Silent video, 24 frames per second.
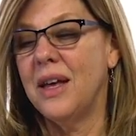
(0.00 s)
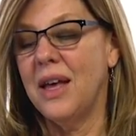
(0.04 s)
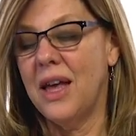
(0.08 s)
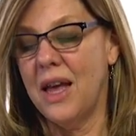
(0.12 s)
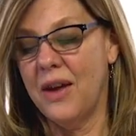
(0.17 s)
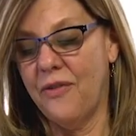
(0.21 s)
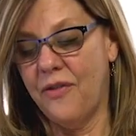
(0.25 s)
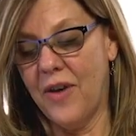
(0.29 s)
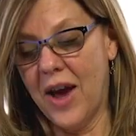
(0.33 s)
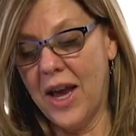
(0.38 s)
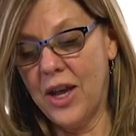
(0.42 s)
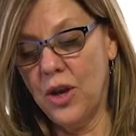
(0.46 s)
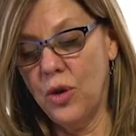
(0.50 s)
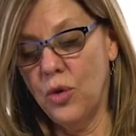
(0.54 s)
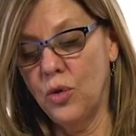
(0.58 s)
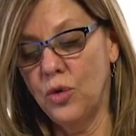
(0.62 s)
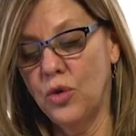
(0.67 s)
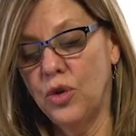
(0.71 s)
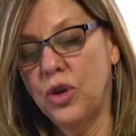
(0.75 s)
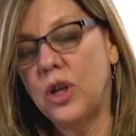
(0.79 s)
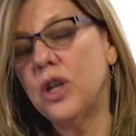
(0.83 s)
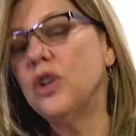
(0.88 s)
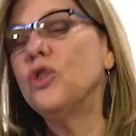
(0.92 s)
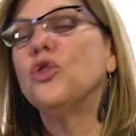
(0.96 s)
If I
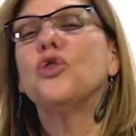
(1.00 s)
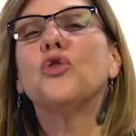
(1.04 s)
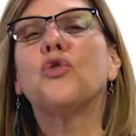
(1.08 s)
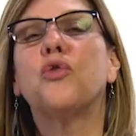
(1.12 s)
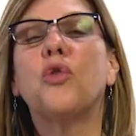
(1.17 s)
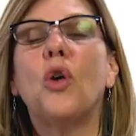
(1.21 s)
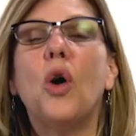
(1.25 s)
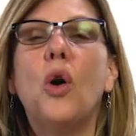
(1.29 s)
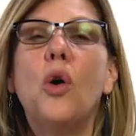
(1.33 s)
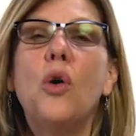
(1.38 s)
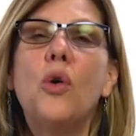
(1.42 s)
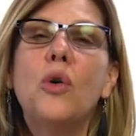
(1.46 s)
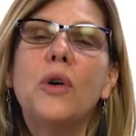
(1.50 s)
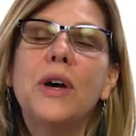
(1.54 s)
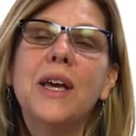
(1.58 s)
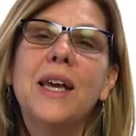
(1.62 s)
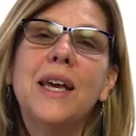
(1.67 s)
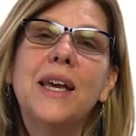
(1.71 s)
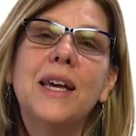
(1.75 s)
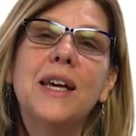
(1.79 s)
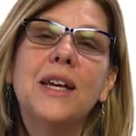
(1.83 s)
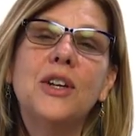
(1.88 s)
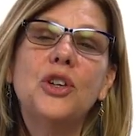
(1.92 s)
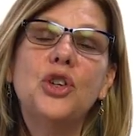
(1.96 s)
use control
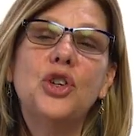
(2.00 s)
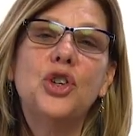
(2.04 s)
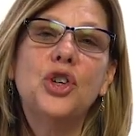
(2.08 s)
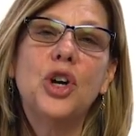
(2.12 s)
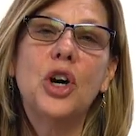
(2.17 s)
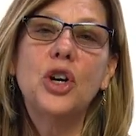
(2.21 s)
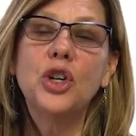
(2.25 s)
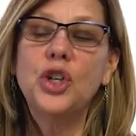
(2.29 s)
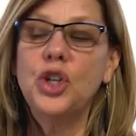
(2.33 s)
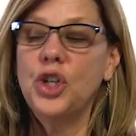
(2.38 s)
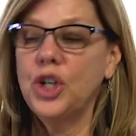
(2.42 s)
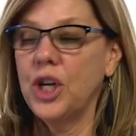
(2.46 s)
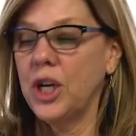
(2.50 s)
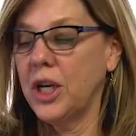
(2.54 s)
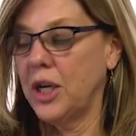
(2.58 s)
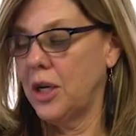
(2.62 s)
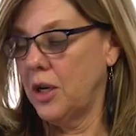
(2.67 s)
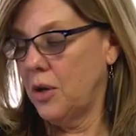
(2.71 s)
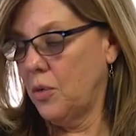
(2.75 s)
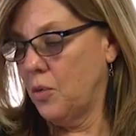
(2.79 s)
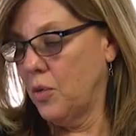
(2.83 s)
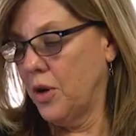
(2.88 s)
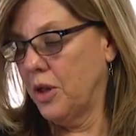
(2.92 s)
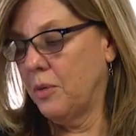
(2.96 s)
in
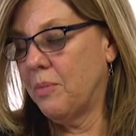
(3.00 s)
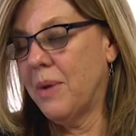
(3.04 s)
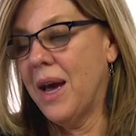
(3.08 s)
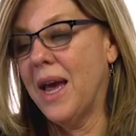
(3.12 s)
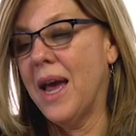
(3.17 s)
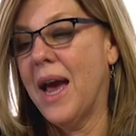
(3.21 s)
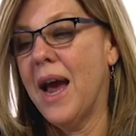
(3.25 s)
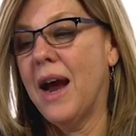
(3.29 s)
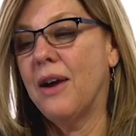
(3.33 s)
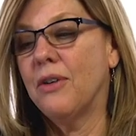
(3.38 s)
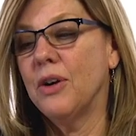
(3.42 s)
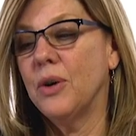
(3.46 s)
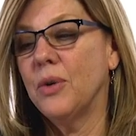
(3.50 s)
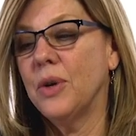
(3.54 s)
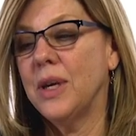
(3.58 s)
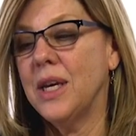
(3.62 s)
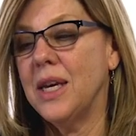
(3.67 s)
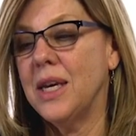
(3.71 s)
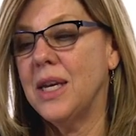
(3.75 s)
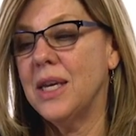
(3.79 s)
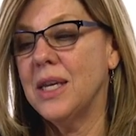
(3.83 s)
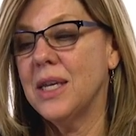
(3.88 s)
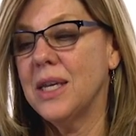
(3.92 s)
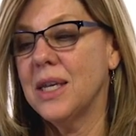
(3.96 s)
conjunction with my arrow
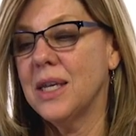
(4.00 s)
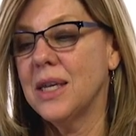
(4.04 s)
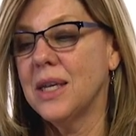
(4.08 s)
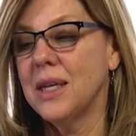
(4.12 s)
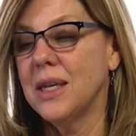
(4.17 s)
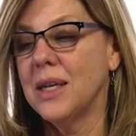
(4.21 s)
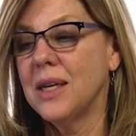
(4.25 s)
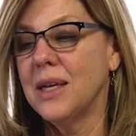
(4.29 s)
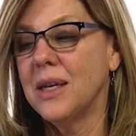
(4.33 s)
keys,